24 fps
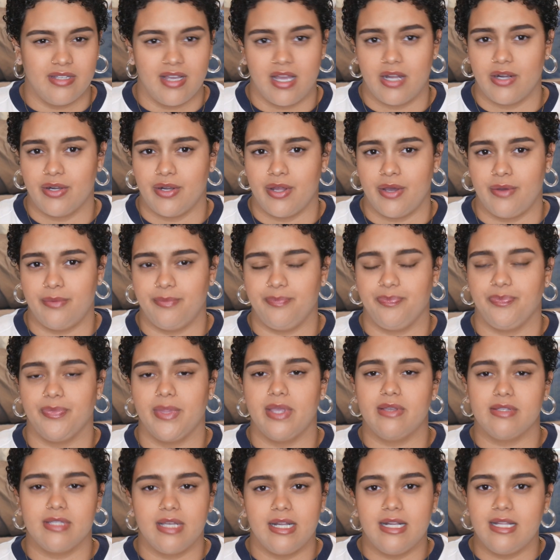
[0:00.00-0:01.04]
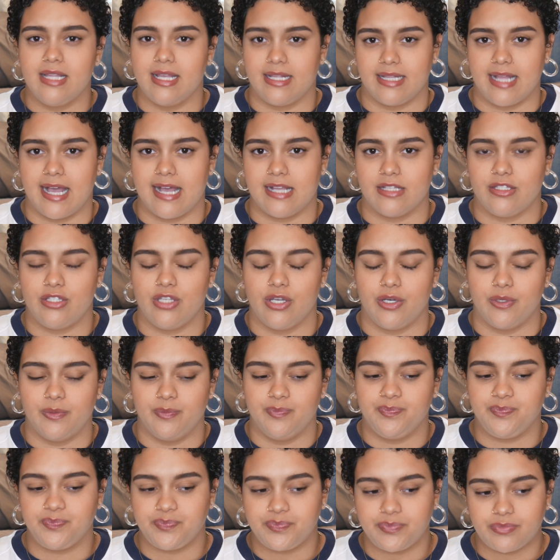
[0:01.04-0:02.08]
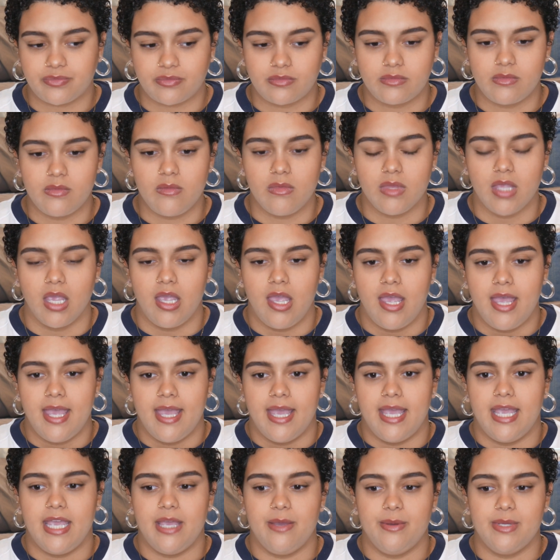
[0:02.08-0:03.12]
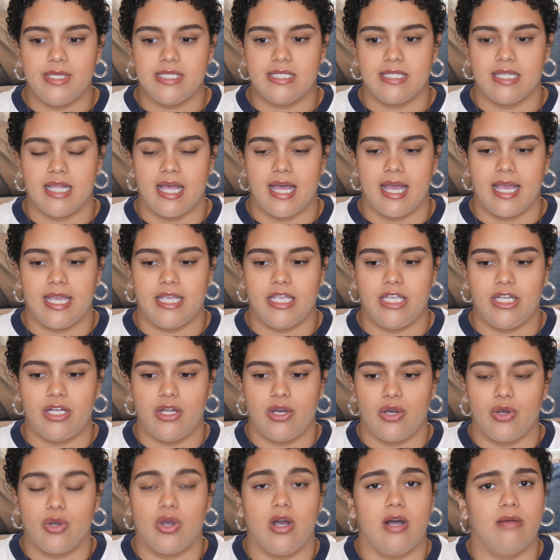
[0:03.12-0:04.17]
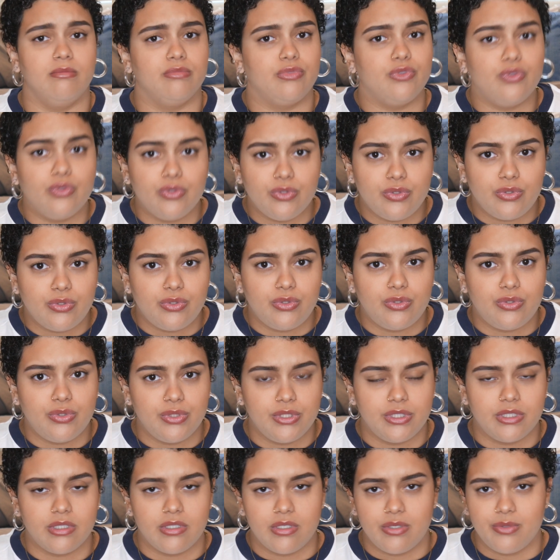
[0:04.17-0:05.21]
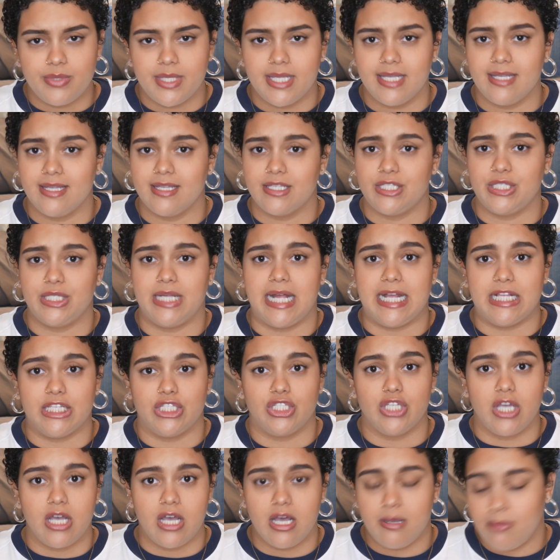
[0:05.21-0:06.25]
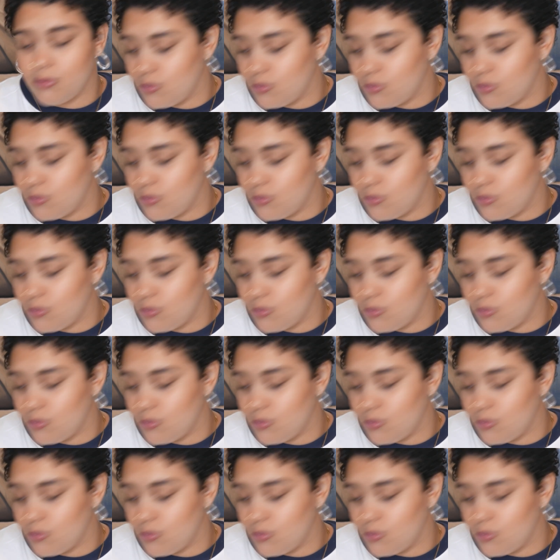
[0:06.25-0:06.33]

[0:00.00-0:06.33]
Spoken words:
I don't know. It was kind of like that. So he was like, you know, come through, you know, we can get you that job.